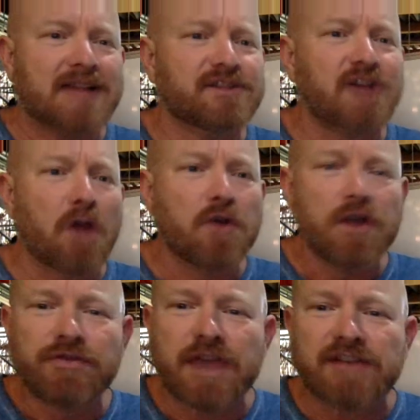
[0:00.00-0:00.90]
So
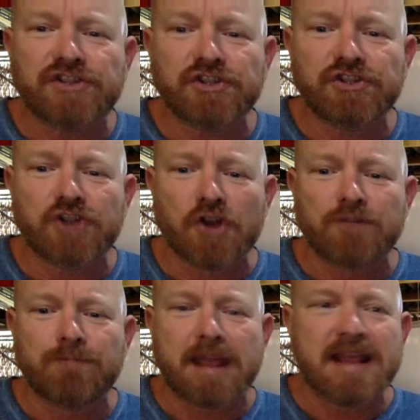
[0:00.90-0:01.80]
this should
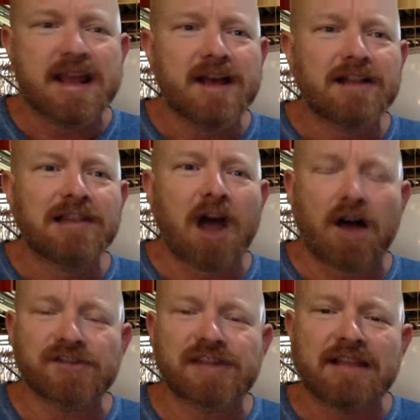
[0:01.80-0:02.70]
be
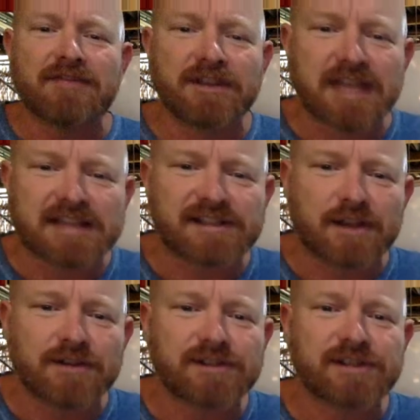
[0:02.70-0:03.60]
lasting the
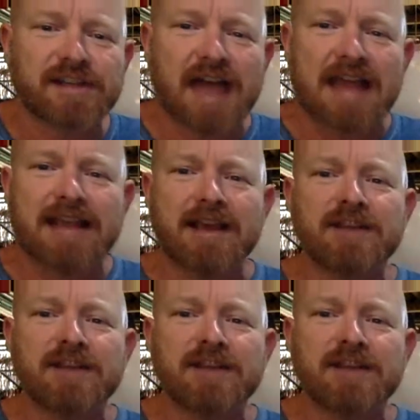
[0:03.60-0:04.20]
distance today.